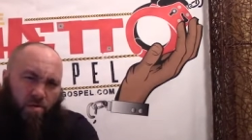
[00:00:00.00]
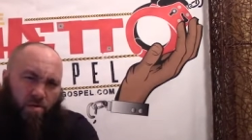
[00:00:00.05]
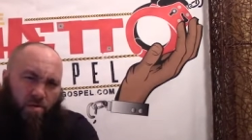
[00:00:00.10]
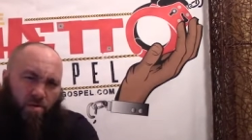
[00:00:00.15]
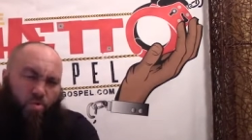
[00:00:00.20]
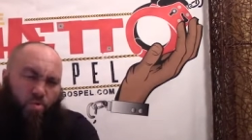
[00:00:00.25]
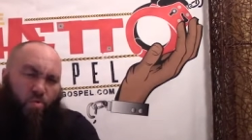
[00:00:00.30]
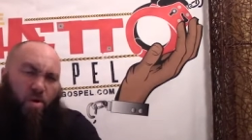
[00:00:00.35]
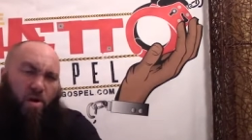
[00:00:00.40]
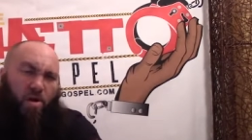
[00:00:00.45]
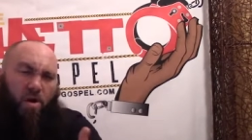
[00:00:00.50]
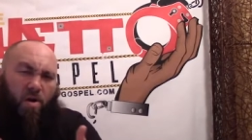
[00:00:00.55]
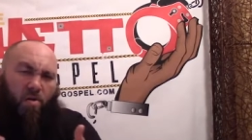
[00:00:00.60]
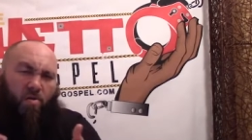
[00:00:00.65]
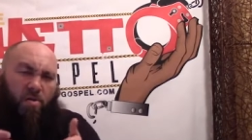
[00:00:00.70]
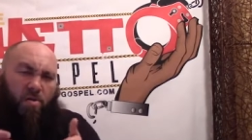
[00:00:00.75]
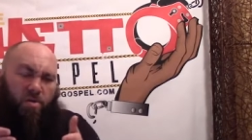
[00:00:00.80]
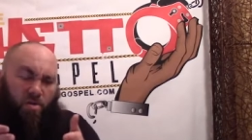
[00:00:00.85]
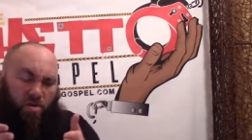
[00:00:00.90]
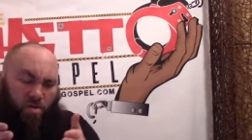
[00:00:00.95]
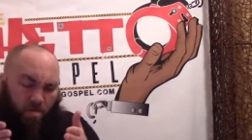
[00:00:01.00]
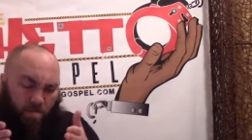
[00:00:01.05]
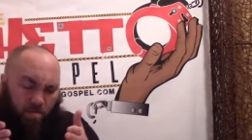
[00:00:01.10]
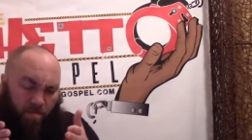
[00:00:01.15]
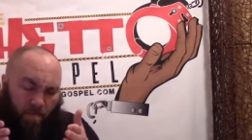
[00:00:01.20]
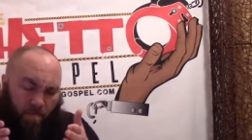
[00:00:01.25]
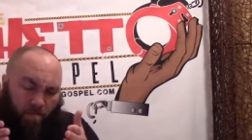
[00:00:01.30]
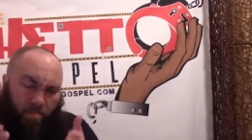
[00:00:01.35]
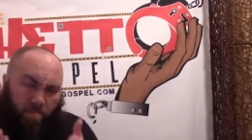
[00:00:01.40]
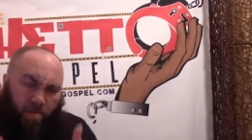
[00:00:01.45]
You are going to
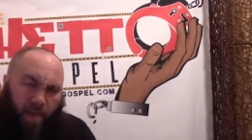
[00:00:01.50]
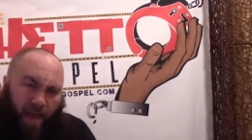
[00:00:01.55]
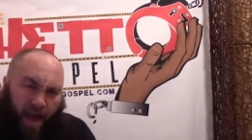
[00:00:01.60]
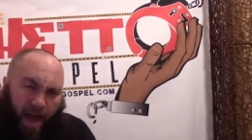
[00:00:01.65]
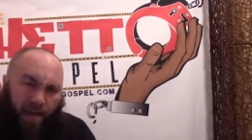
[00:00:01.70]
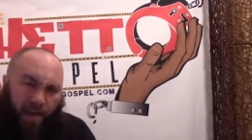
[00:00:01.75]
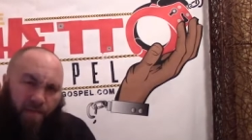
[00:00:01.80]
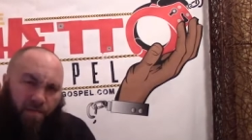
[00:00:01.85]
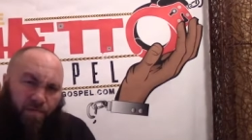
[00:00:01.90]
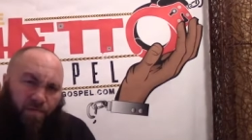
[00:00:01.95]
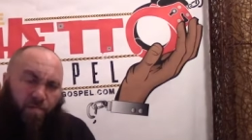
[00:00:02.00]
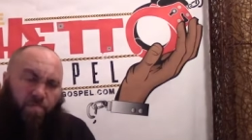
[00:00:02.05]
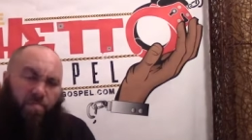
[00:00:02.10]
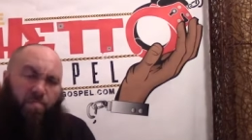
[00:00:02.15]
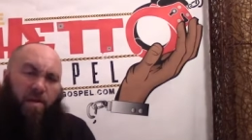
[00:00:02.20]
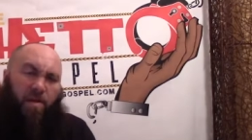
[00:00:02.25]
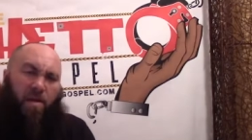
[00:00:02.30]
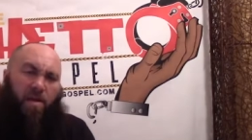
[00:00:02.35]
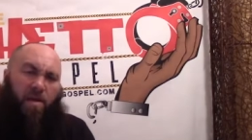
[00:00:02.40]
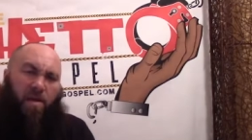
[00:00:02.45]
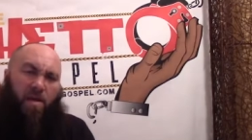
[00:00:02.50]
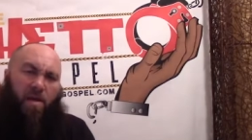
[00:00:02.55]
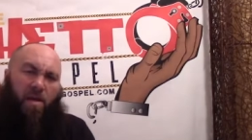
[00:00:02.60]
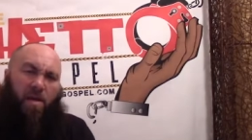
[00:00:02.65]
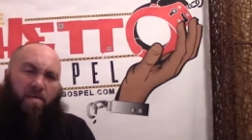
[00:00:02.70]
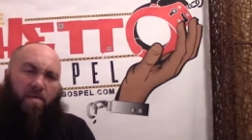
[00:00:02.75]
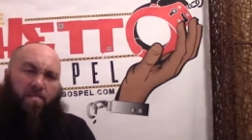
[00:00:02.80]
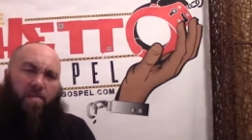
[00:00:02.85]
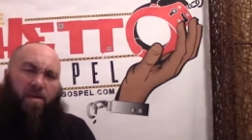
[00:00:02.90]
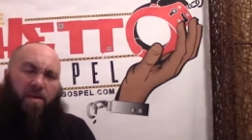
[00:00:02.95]
commit blasphemy
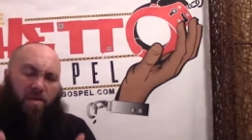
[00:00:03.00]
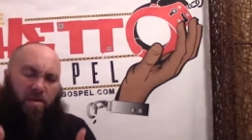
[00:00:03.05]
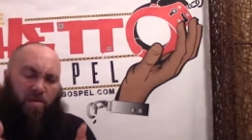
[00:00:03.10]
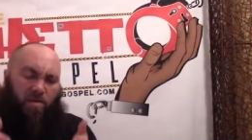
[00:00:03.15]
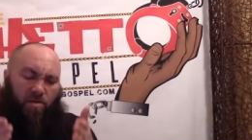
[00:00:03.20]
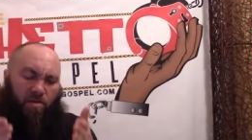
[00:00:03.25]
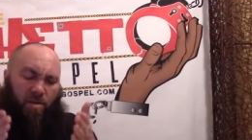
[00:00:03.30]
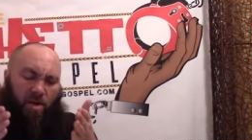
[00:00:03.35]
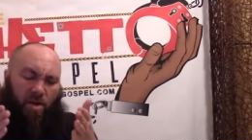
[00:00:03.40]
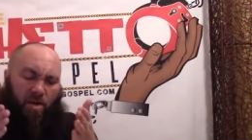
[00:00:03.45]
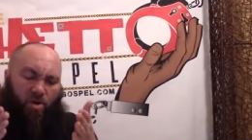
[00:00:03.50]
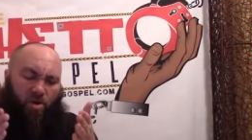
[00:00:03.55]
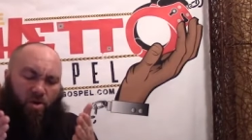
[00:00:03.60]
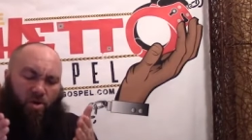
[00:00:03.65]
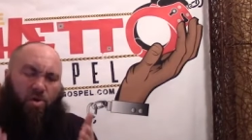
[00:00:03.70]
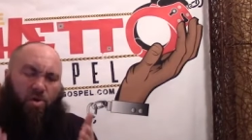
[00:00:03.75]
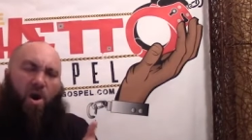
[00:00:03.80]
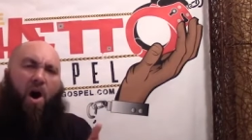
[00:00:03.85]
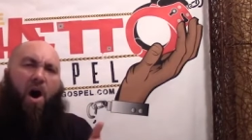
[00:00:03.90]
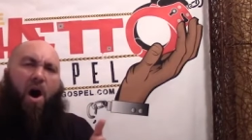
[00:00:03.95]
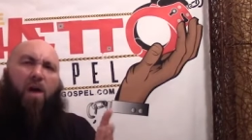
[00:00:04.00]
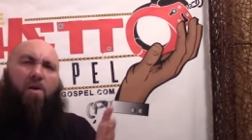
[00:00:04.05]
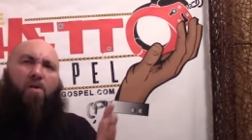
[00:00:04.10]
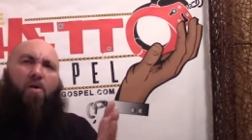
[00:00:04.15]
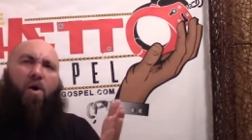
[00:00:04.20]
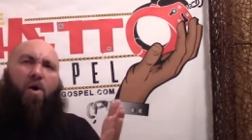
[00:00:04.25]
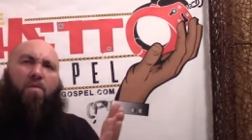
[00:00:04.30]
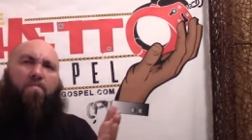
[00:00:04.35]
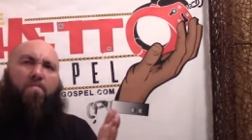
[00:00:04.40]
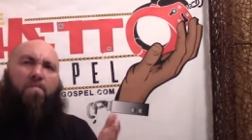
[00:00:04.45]
because God
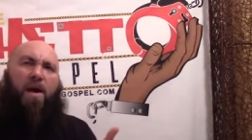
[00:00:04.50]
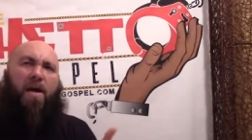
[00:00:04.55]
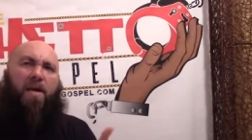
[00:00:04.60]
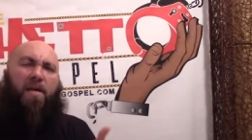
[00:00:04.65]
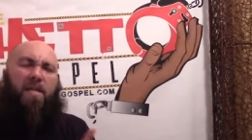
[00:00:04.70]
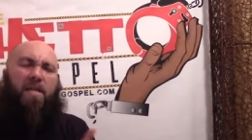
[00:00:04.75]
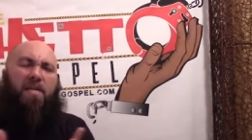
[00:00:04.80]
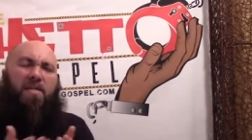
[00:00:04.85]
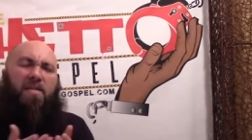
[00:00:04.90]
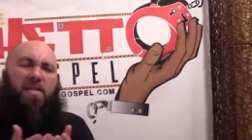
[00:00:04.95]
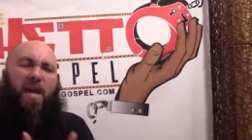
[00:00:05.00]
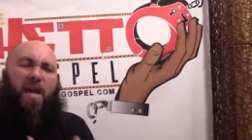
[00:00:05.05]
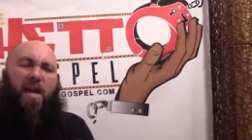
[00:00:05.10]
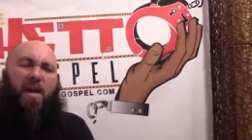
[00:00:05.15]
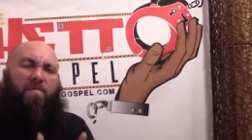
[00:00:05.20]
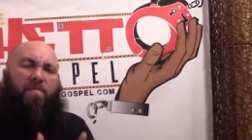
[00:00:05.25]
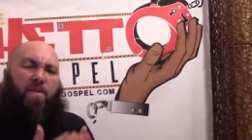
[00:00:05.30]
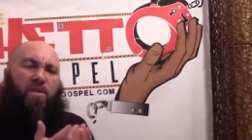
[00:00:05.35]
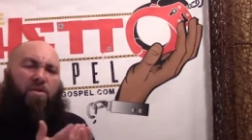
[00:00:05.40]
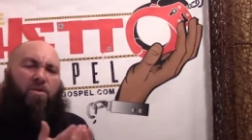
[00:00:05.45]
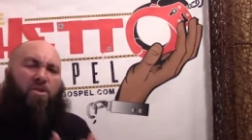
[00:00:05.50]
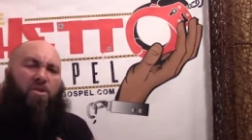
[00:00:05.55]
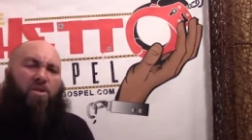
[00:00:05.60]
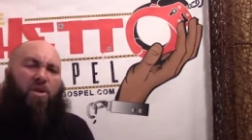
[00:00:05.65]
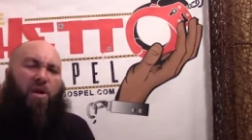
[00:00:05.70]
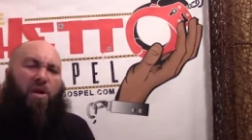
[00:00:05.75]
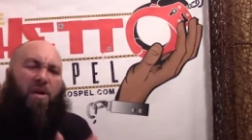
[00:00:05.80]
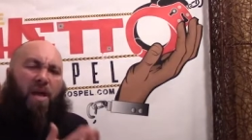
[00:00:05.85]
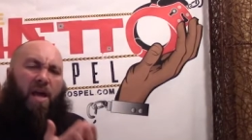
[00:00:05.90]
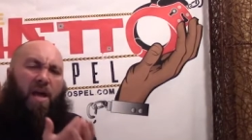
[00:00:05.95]
Almighty gave his
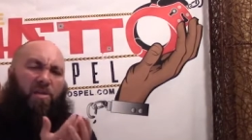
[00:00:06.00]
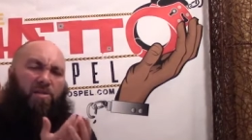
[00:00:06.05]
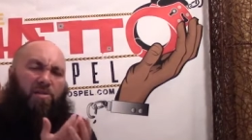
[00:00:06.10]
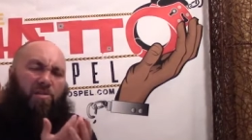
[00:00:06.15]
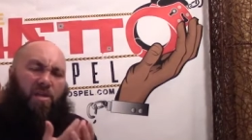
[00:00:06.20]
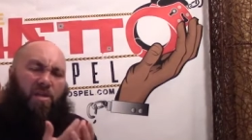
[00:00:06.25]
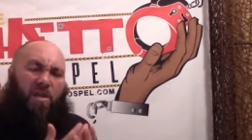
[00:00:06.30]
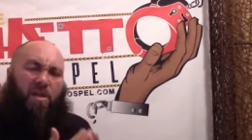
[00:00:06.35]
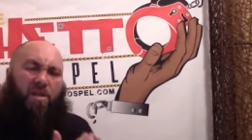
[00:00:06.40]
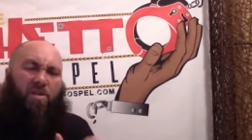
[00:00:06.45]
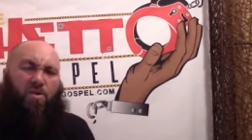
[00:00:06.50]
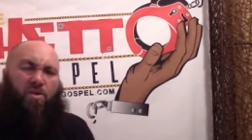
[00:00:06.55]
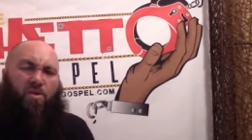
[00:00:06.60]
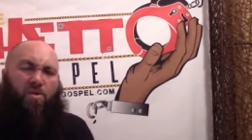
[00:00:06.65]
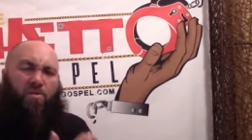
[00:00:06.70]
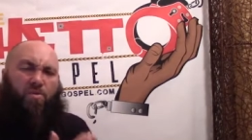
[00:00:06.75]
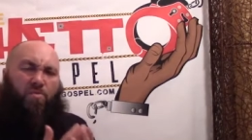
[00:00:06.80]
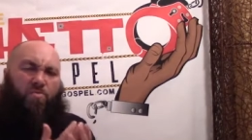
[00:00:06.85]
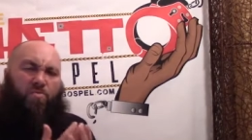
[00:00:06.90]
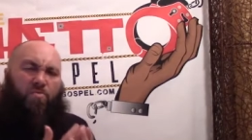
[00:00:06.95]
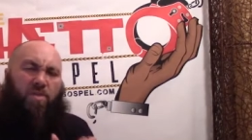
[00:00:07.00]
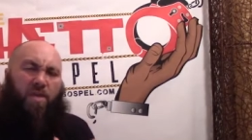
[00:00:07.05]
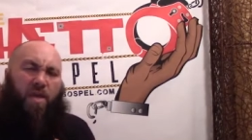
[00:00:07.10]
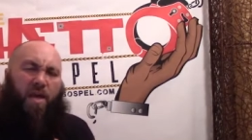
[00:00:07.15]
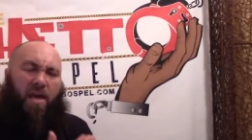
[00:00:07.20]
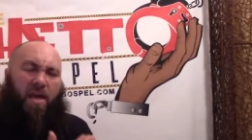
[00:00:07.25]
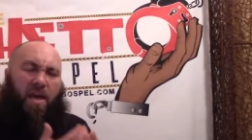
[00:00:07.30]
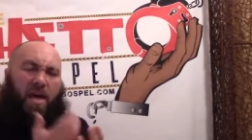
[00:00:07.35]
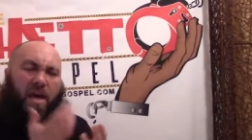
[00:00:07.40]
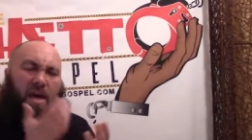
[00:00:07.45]
son as the eternal
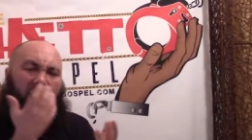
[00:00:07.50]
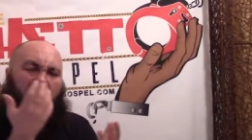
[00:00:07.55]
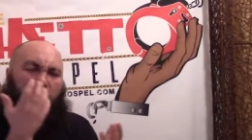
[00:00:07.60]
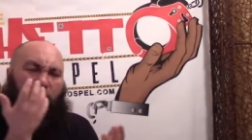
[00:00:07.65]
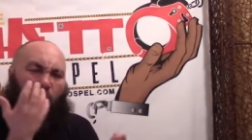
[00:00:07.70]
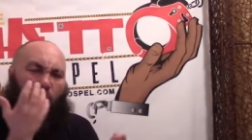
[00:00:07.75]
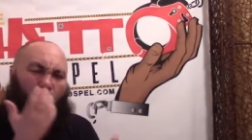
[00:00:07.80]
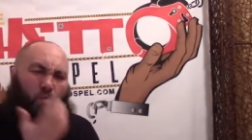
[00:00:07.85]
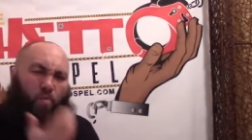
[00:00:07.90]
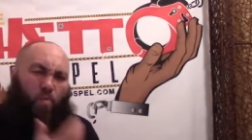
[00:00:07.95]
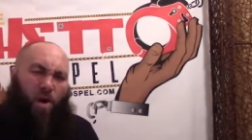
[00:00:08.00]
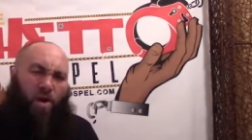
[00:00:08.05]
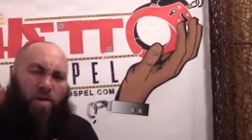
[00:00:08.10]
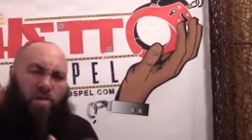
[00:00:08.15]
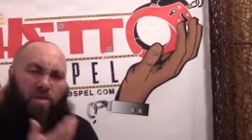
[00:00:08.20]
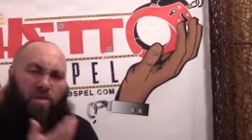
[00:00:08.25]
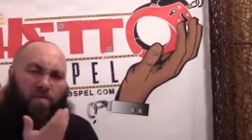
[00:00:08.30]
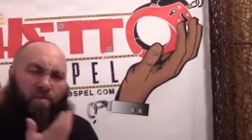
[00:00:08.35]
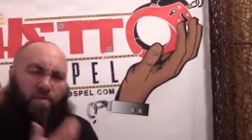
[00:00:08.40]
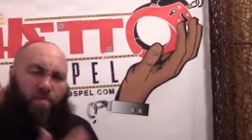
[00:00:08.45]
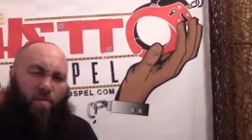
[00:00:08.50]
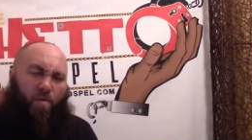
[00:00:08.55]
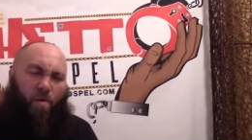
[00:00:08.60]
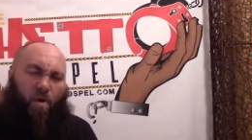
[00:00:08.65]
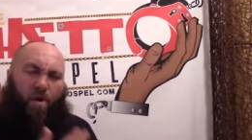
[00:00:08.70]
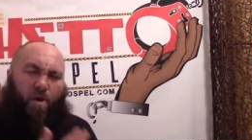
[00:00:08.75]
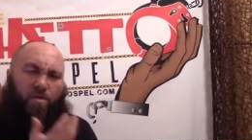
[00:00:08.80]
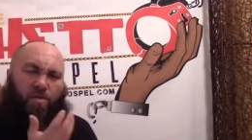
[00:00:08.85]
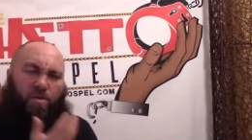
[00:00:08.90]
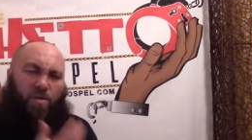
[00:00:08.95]
lamb, the once and for
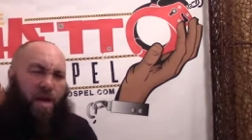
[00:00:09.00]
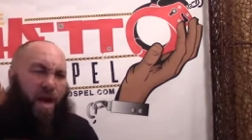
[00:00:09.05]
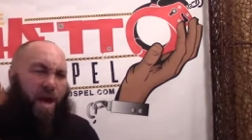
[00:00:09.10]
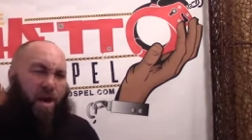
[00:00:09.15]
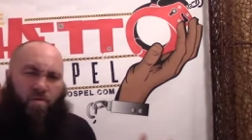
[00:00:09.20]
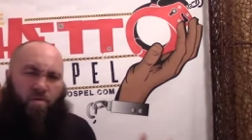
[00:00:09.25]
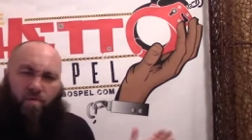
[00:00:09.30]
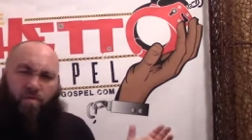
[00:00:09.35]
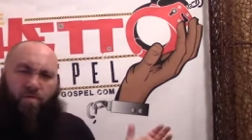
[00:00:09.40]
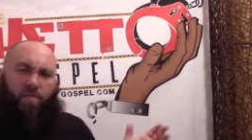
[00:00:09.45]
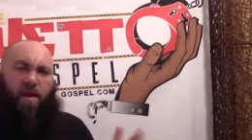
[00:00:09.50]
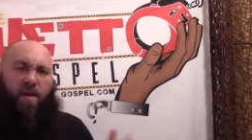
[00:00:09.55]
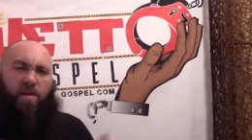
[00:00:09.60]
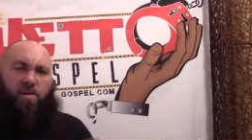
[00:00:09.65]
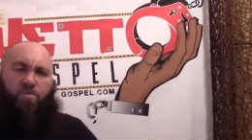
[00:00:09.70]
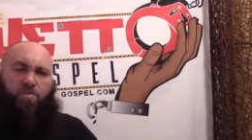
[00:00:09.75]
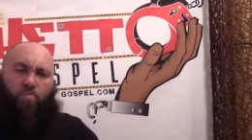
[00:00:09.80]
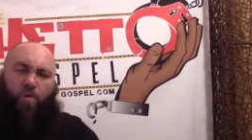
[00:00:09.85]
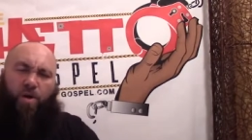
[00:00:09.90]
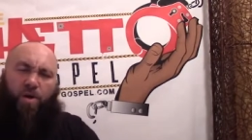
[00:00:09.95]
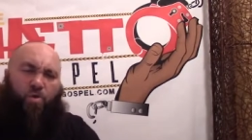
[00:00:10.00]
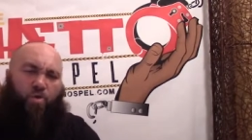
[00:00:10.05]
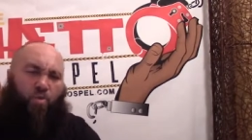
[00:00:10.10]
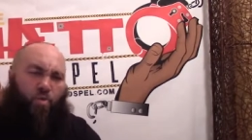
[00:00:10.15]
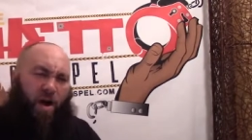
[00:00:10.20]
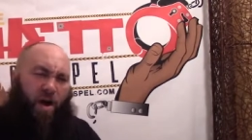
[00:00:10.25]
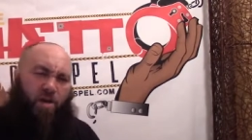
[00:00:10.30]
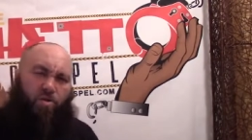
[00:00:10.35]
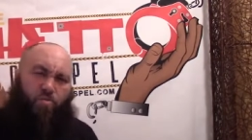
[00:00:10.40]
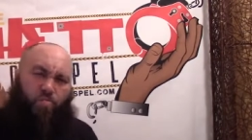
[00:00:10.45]
all sacrifice. When
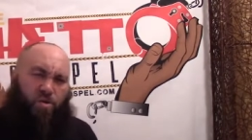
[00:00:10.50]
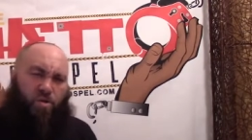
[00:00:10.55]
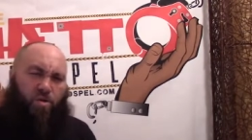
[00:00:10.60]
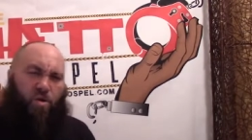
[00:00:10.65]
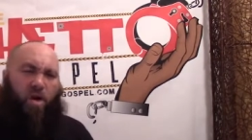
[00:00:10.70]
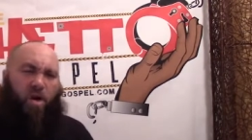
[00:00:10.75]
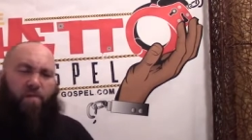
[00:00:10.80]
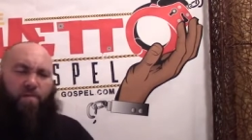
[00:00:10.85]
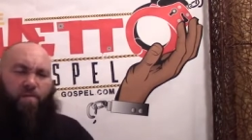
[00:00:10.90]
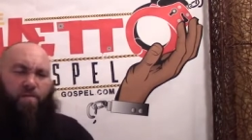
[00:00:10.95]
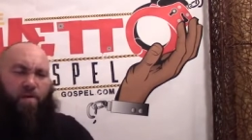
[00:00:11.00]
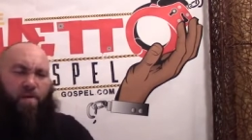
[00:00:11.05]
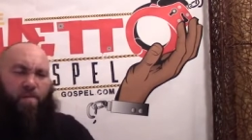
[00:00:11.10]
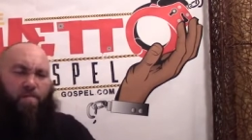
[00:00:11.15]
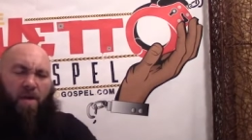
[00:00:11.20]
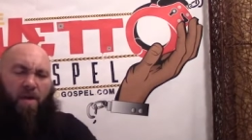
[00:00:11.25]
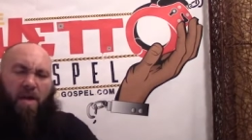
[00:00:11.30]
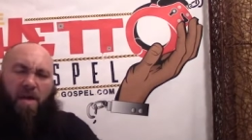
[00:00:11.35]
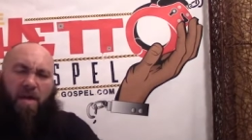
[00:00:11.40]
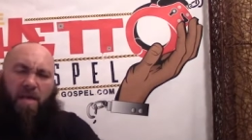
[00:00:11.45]
Christ was offered up,